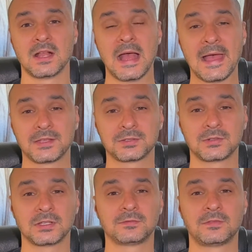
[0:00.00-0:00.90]

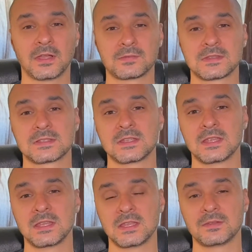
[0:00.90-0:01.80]
accurate
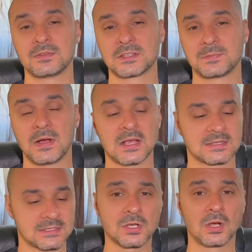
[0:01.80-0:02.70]
frequency
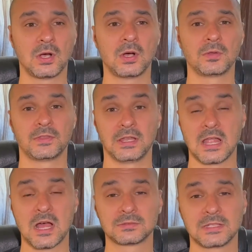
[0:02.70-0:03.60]
response, so the
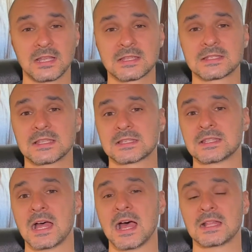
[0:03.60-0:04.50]
loudness is
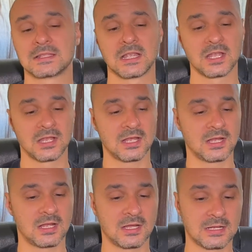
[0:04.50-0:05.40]
not
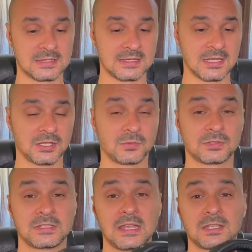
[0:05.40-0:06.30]
a thing you
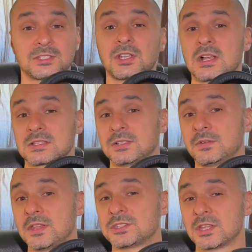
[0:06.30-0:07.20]
would take into
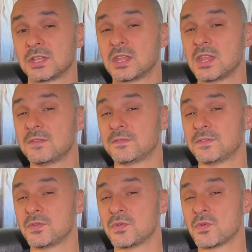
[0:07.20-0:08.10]
consideration if
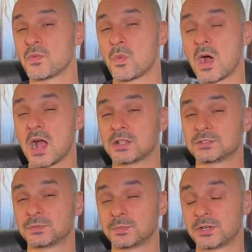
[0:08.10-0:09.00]
you want
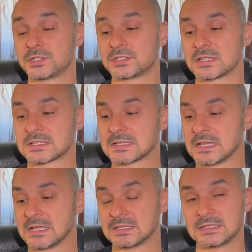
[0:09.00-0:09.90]
to purchase
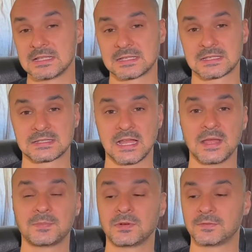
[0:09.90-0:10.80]
this
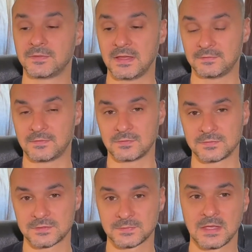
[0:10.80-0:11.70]
type of
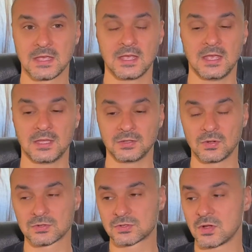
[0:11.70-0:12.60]
headphones. And
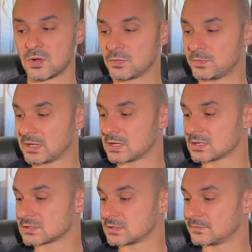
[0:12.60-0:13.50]
also,
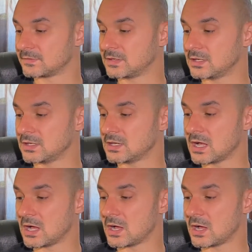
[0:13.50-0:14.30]
because of the